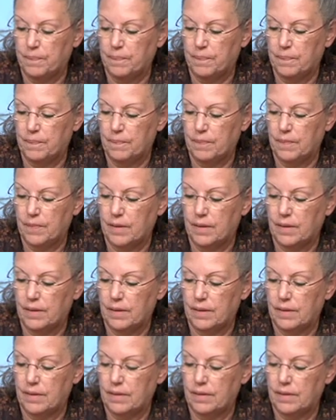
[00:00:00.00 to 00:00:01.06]

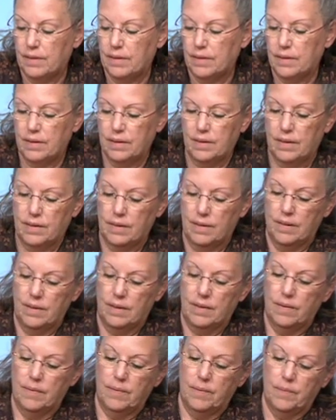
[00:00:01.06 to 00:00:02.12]

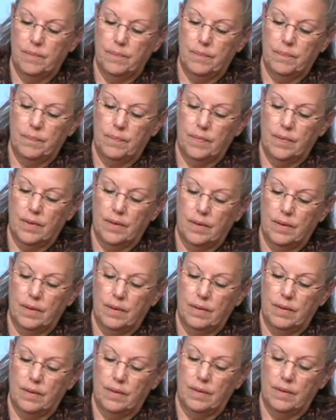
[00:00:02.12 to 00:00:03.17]

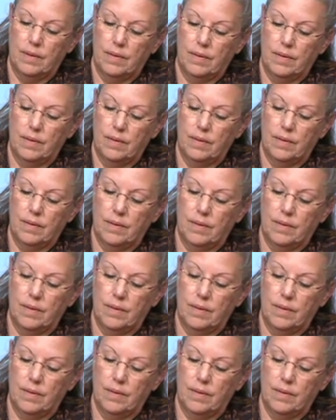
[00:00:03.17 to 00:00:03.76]
[no speech]